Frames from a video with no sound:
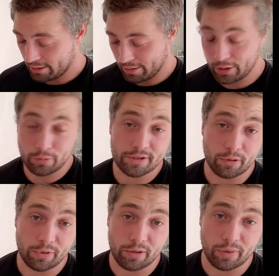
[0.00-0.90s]
and also
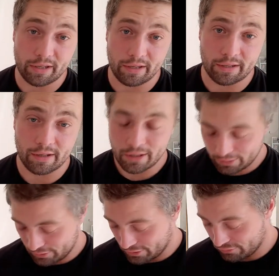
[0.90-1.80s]
with the pinyin,
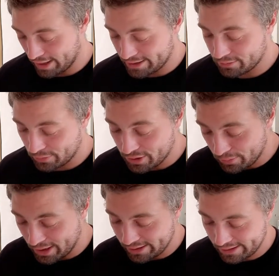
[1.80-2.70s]
correct with the
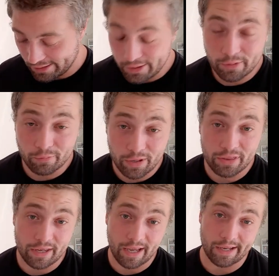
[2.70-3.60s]
pinyin, with
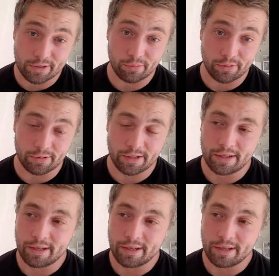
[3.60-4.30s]
the actual